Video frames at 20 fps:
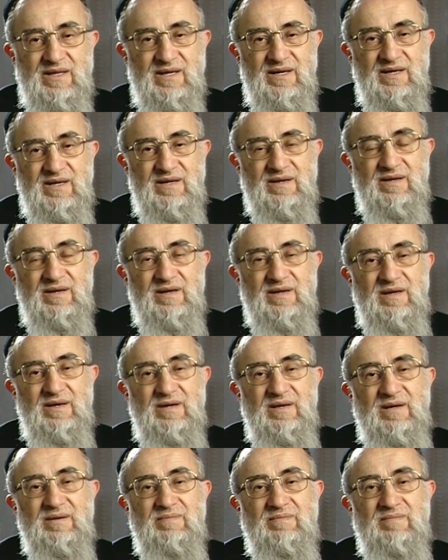Uh,
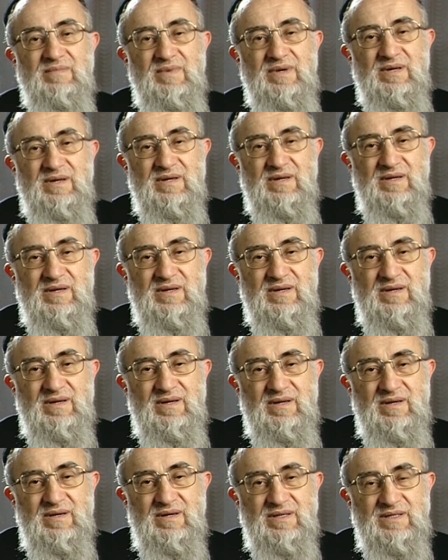
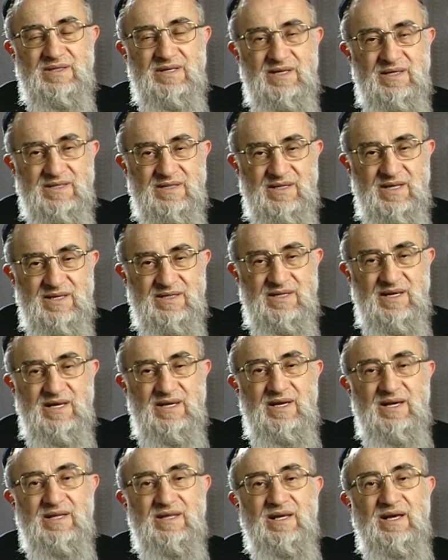uh, sisters, I
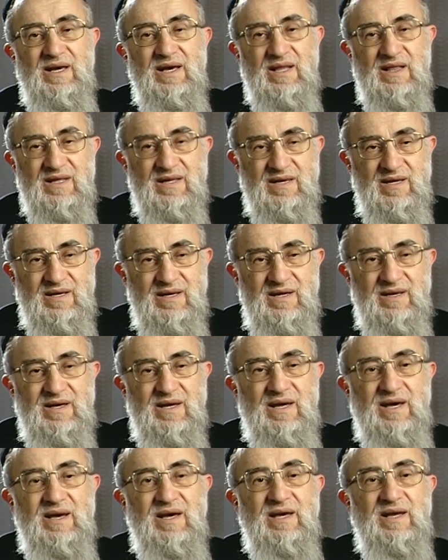had Elke
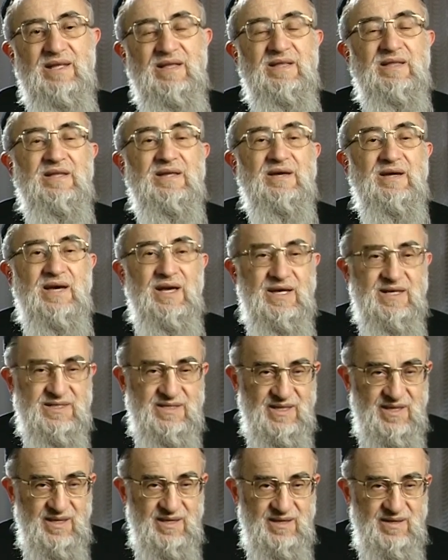and
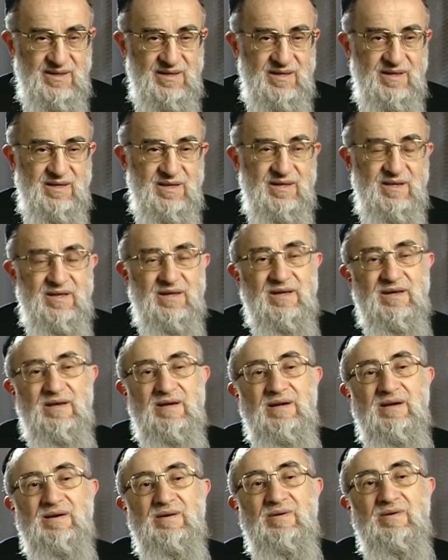Reisel,
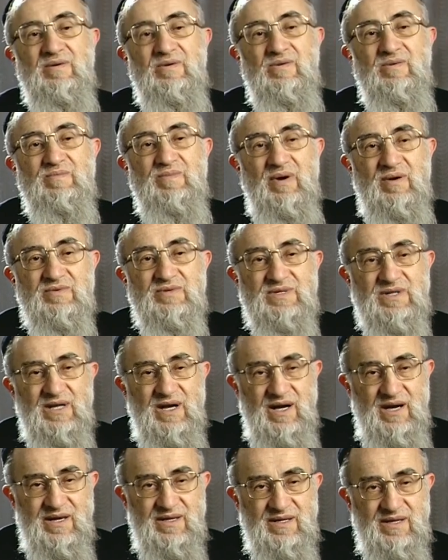who both
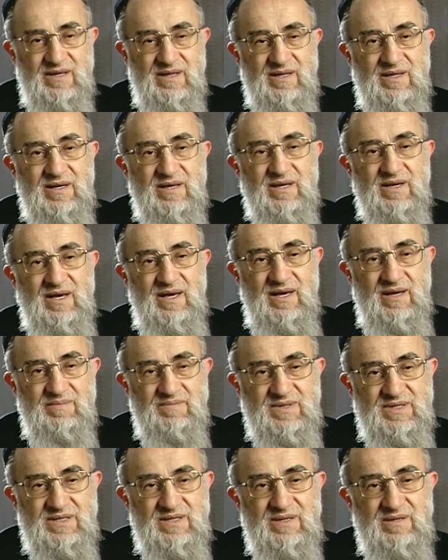died in the
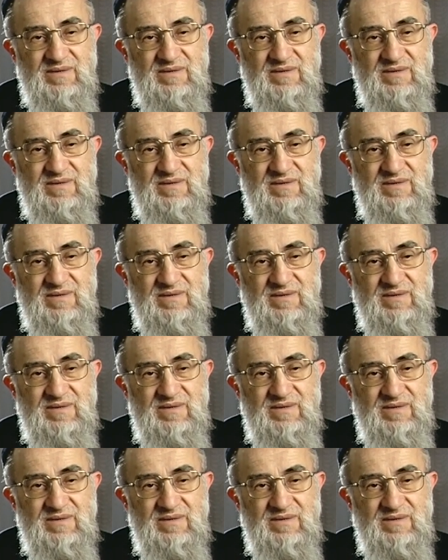camps.